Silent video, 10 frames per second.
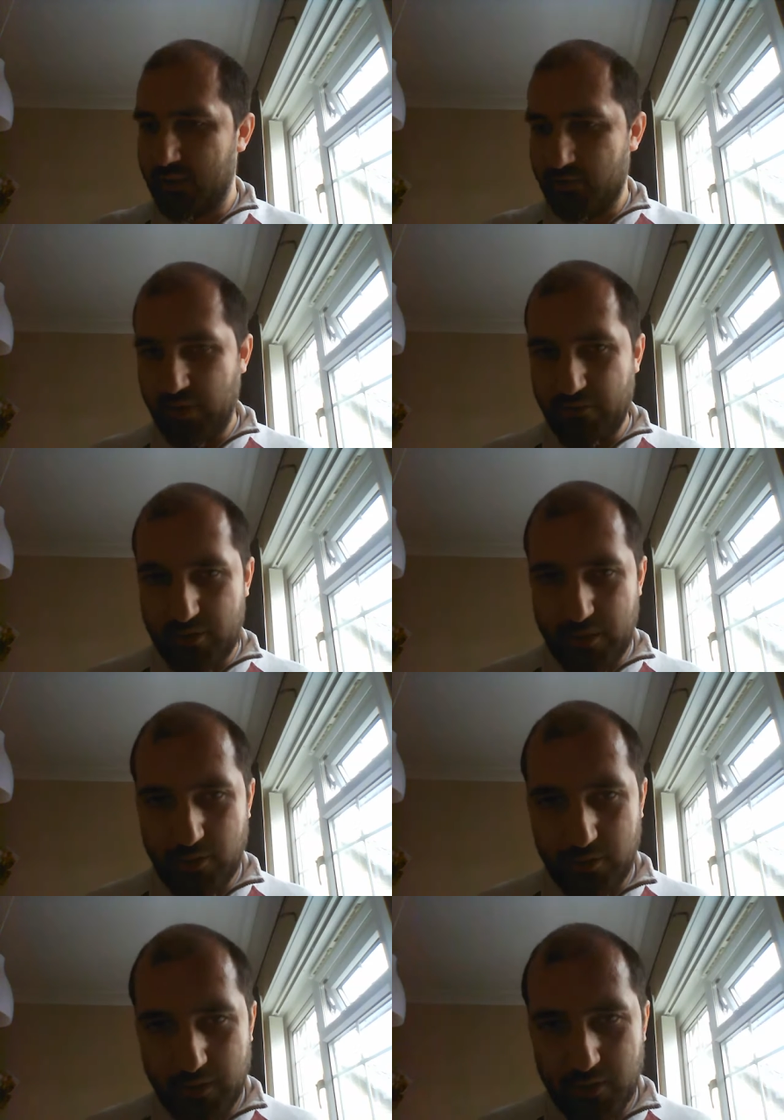17,
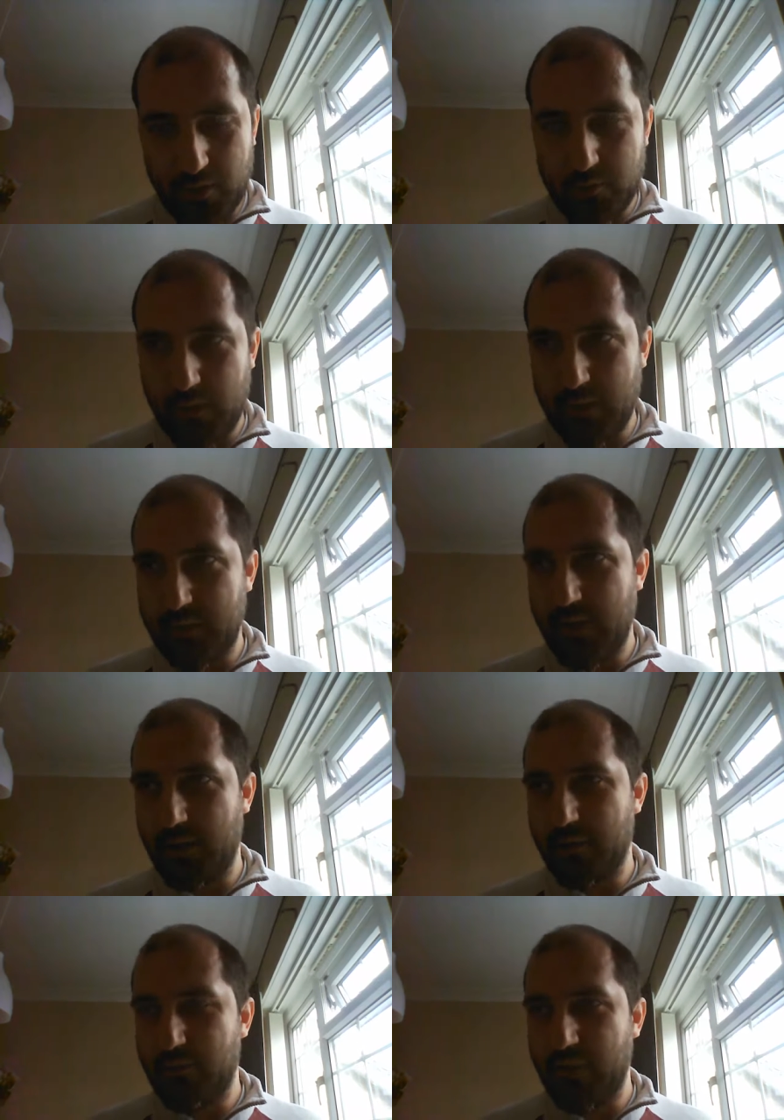on that note, I
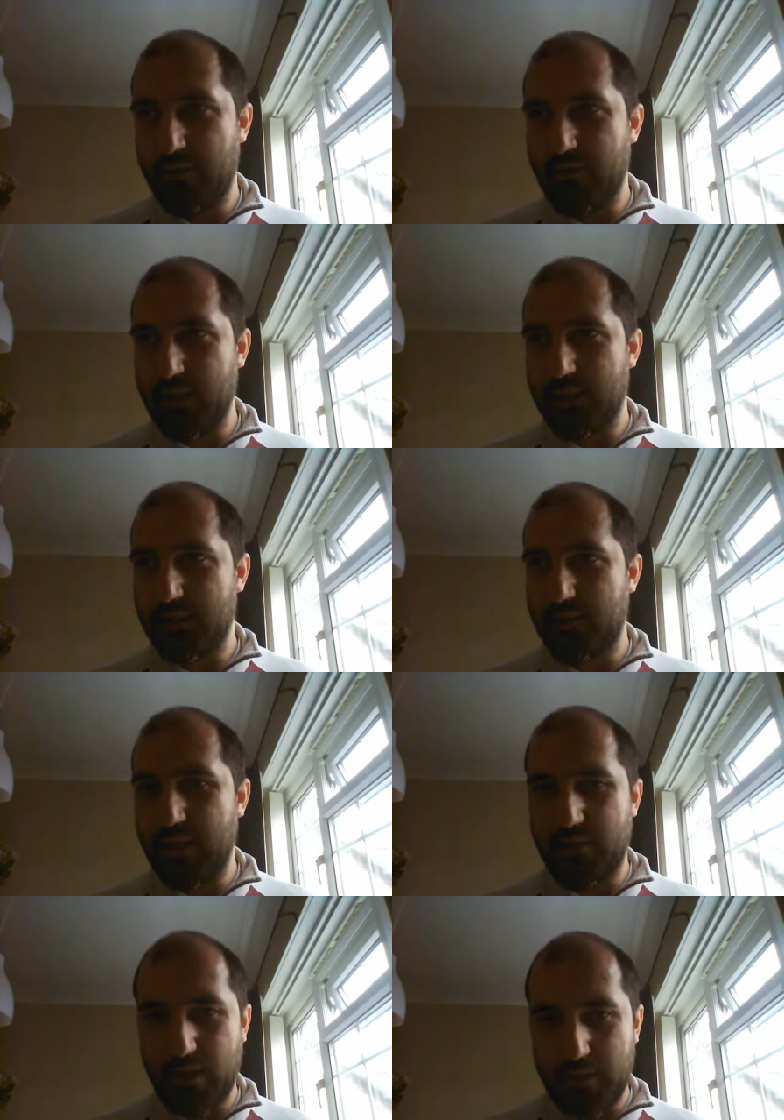hope to have like
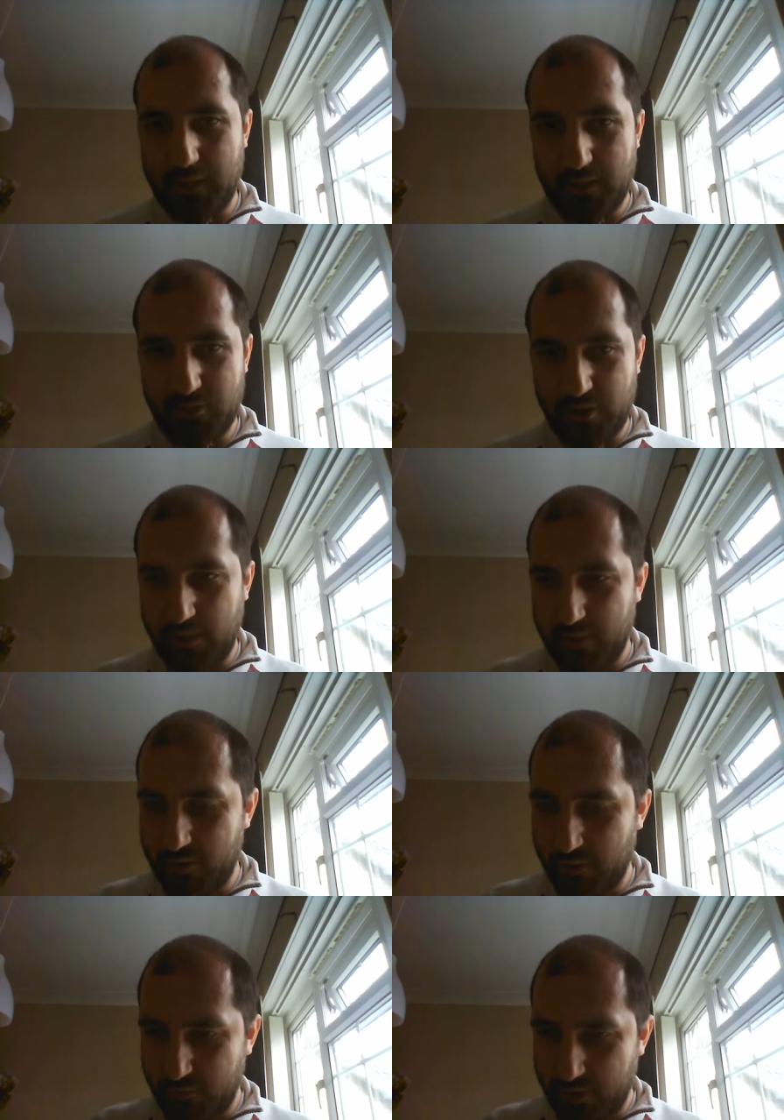creative ideas,
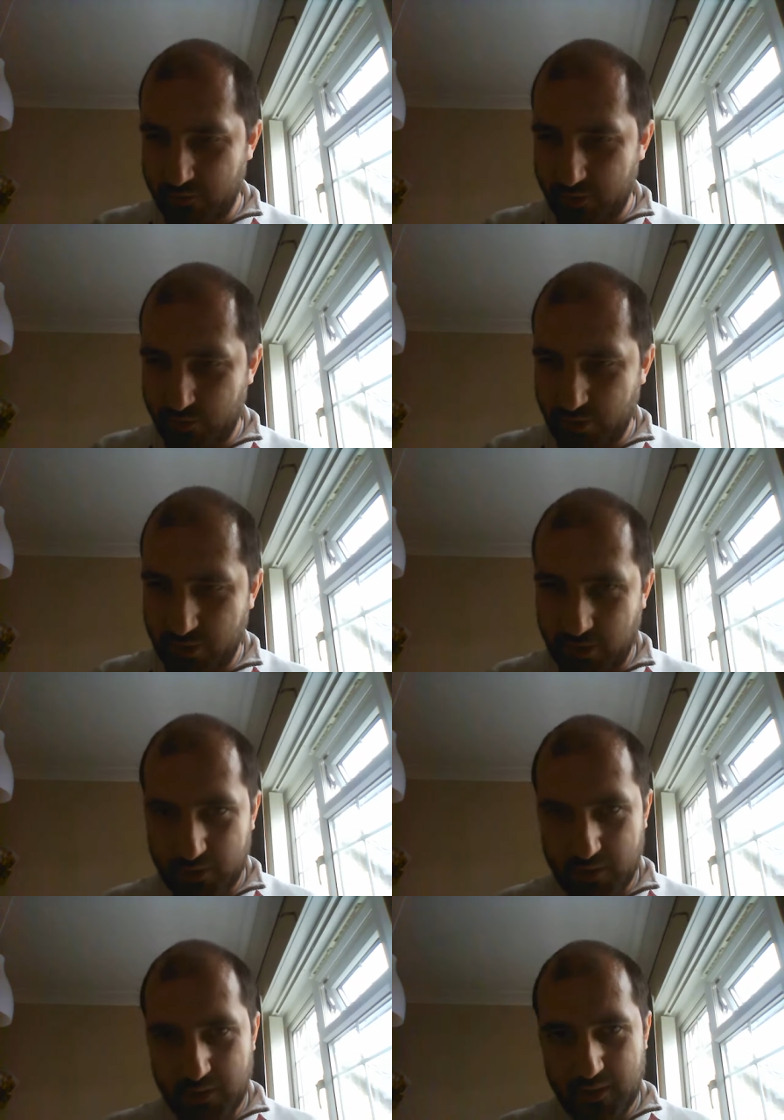and hopefully in the future,
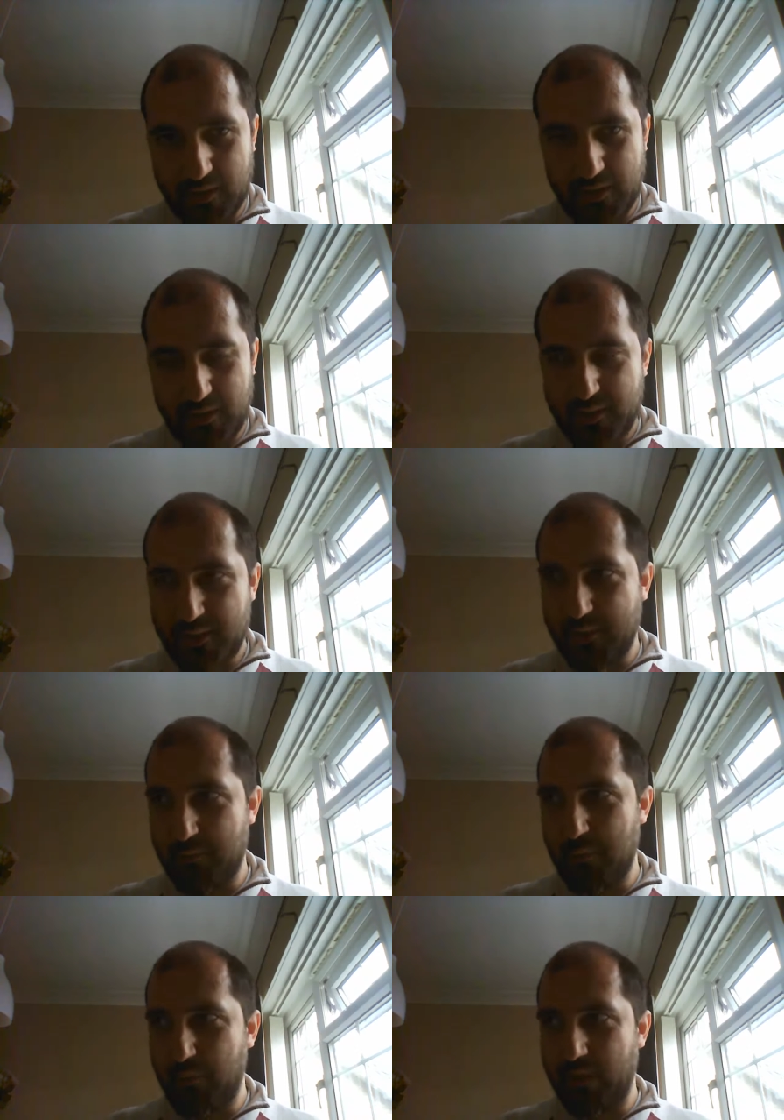like, I
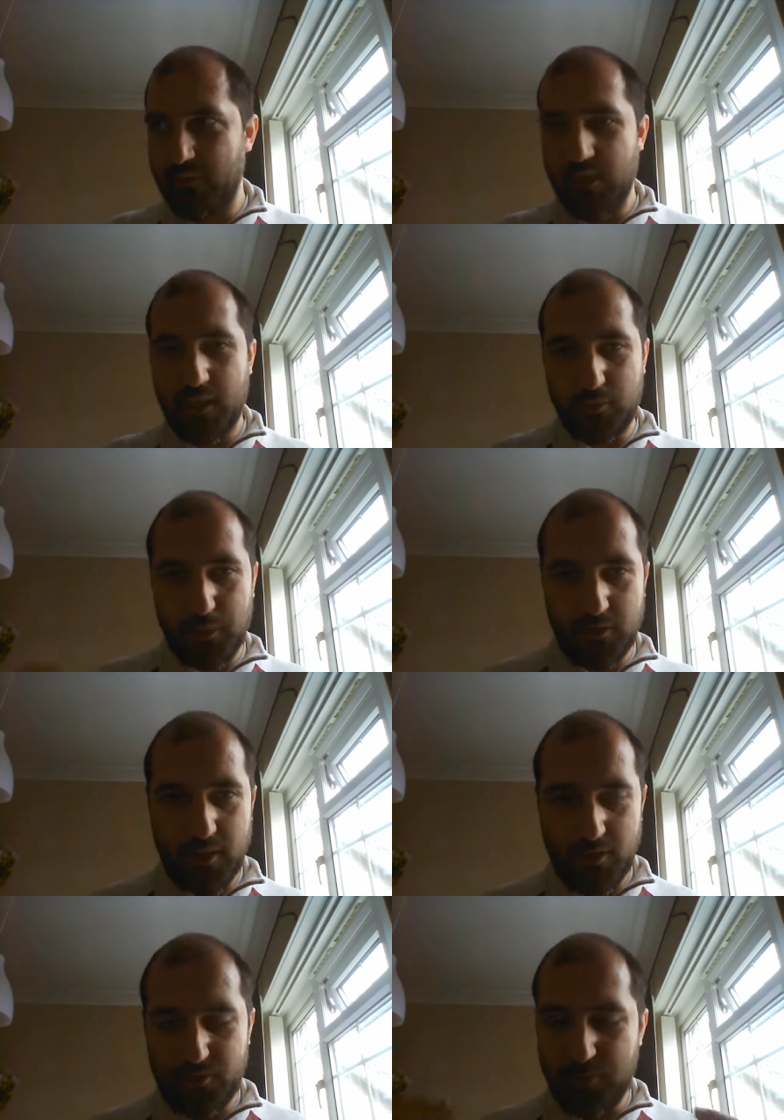can be proud of like
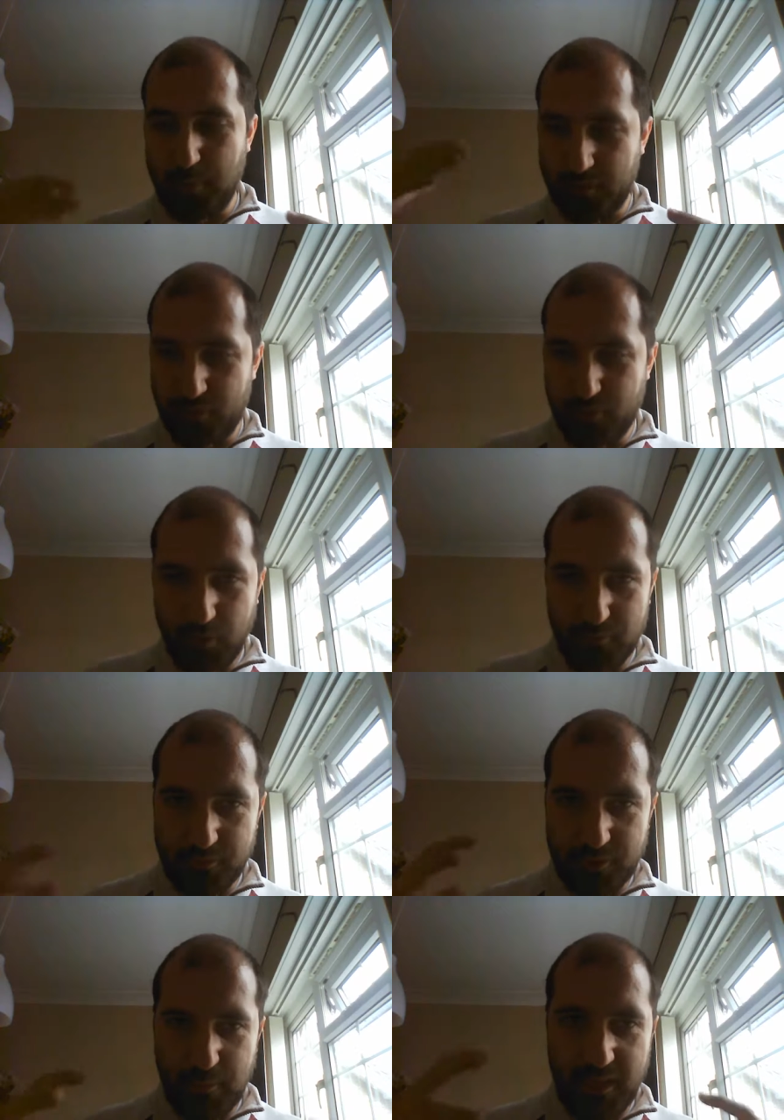as the person who
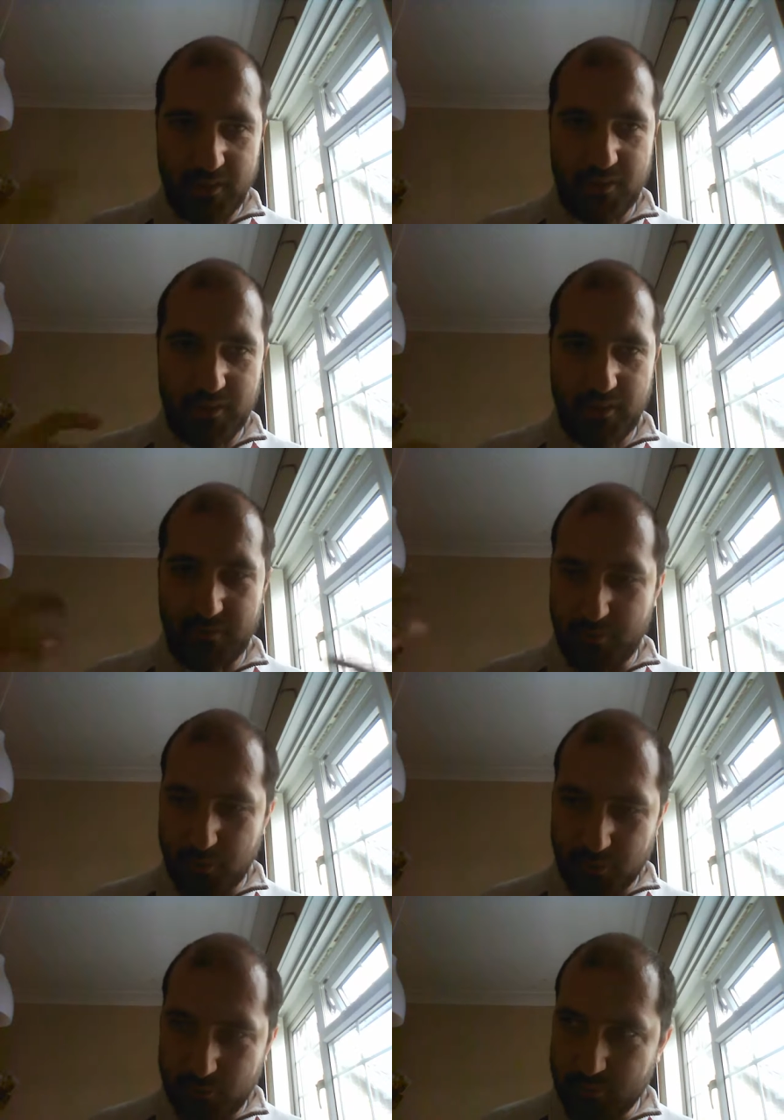hopefully made Italian
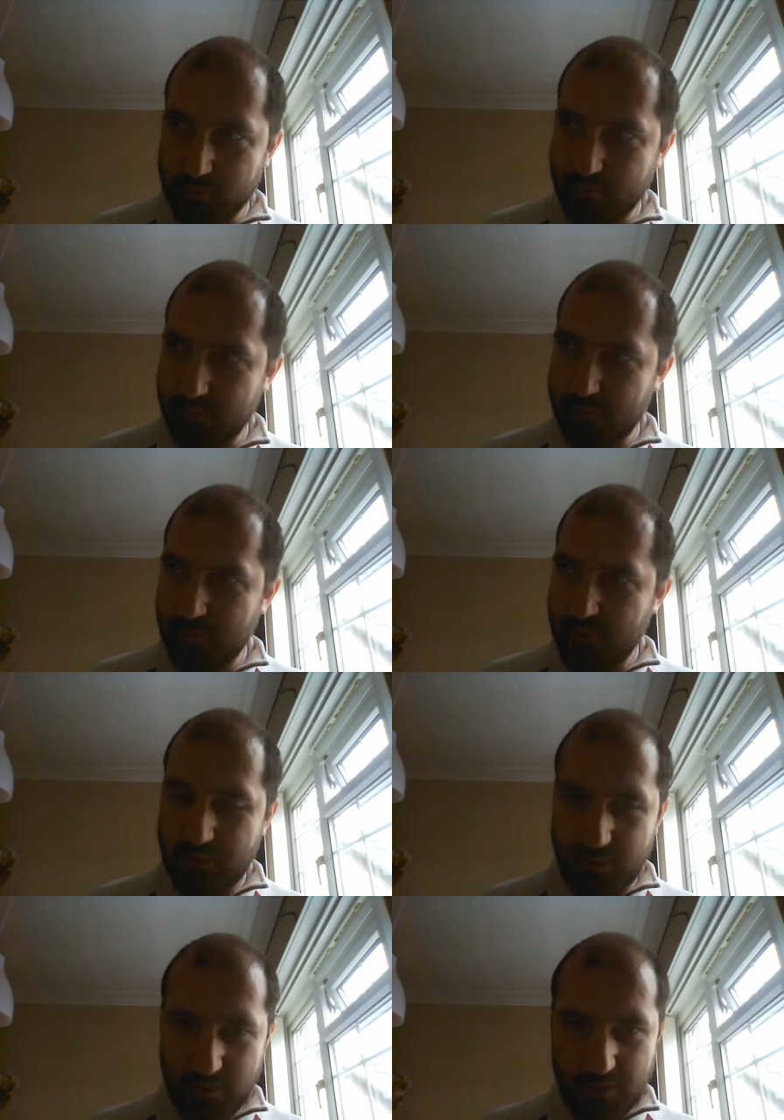football
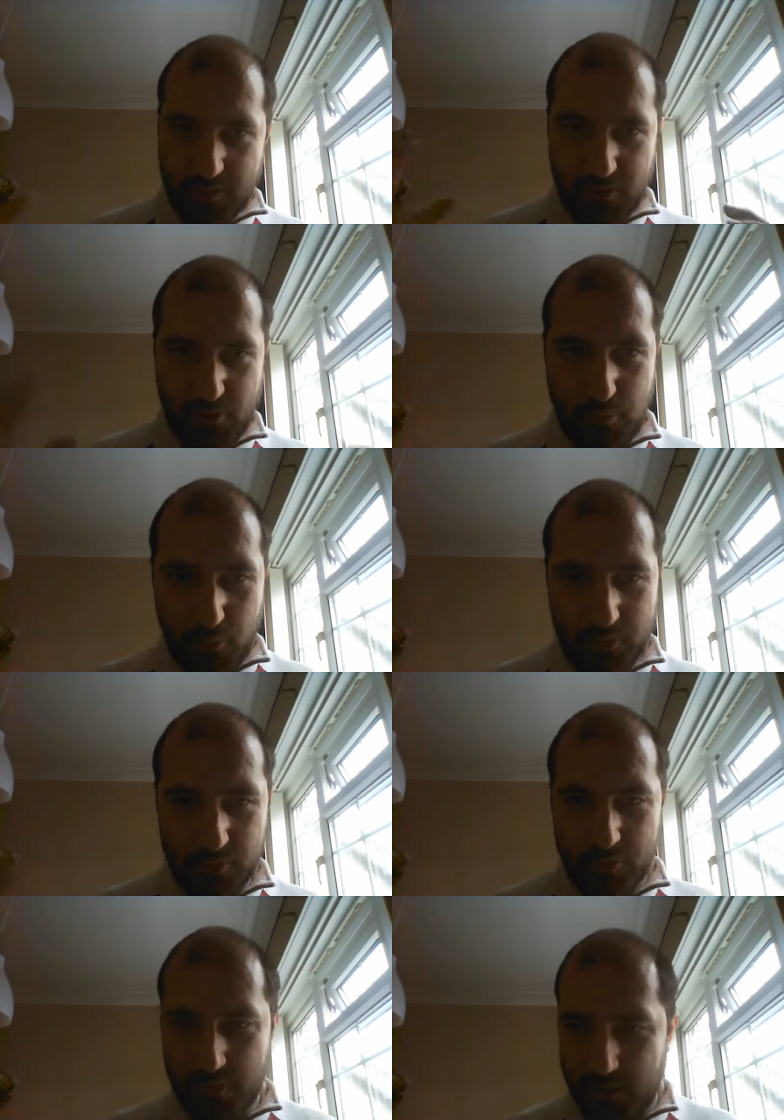the number one.